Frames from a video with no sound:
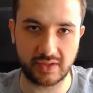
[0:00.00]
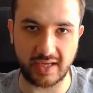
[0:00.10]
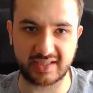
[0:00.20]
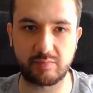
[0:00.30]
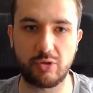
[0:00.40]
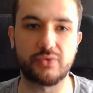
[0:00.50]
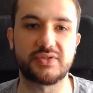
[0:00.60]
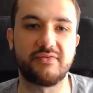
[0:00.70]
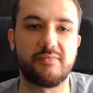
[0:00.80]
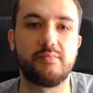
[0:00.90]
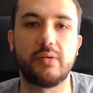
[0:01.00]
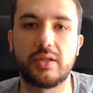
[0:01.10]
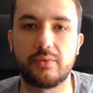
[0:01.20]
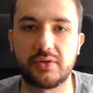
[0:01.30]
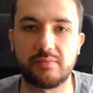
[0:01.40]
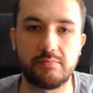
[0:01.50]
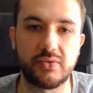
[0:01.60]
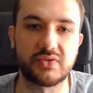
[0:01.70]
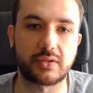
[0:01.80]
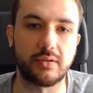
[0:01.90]
explosive Bollywood
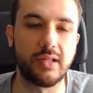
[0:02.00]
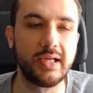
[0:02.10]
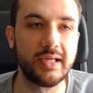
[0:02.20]
musical.